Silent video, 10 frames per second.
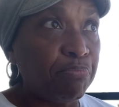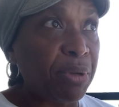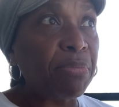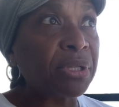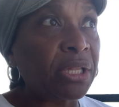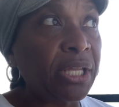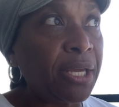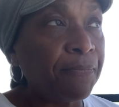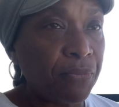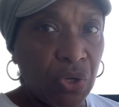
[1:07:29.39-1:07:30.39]

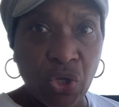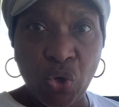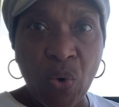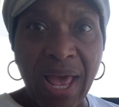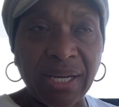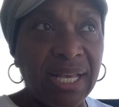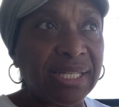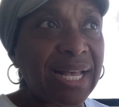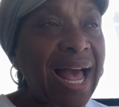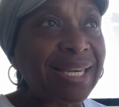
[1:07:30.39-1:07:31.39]
biblically, you at
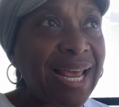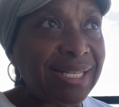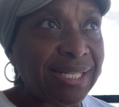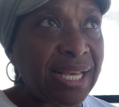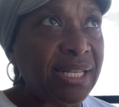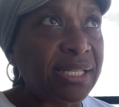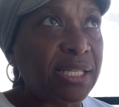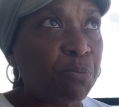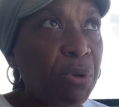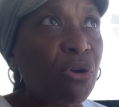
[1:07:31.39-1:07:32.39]
least got that sense
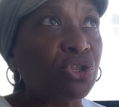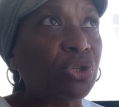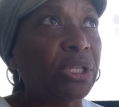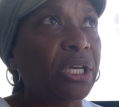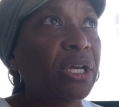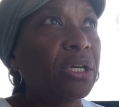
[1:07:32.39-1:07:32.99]
spiritually